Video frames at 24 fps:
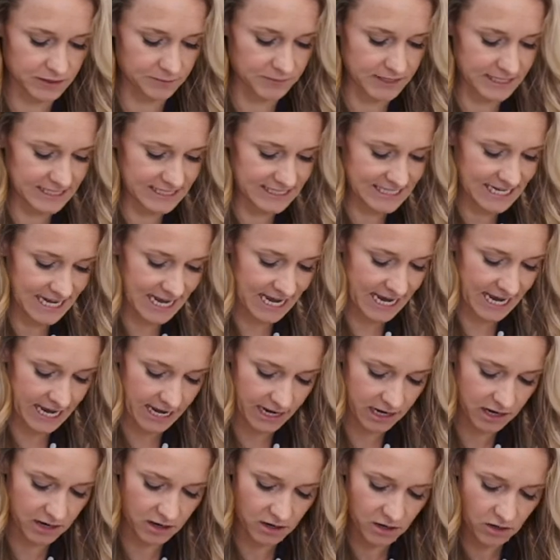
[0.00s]
gonna
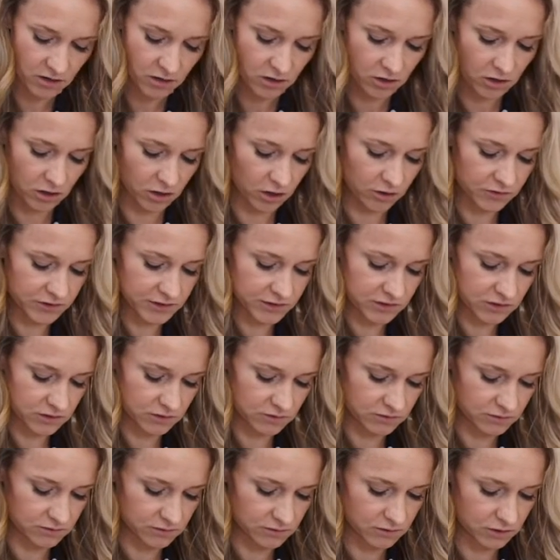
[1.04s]
take all this
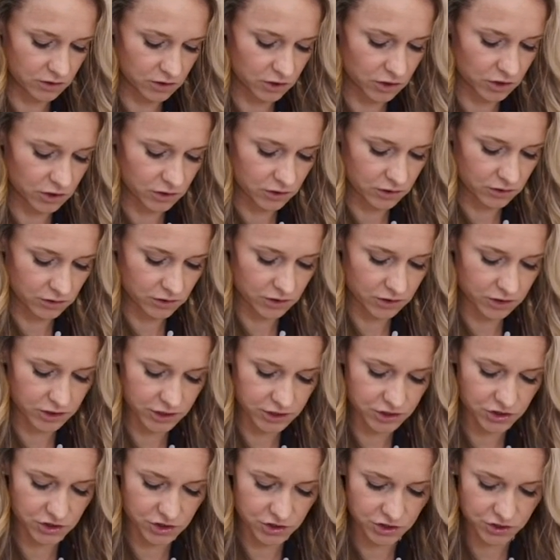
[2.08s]

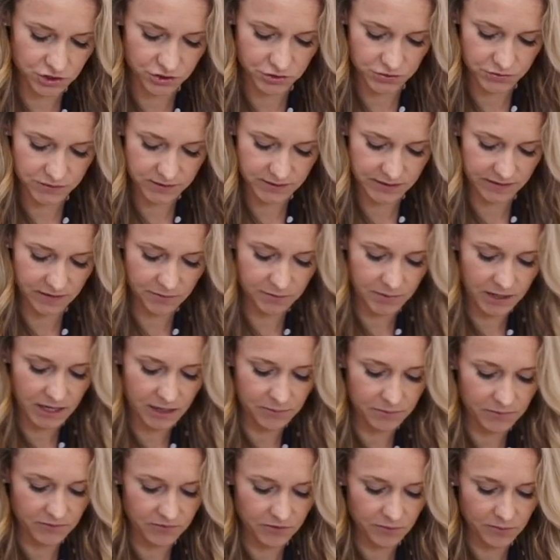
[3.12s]
good juice at the bottom of the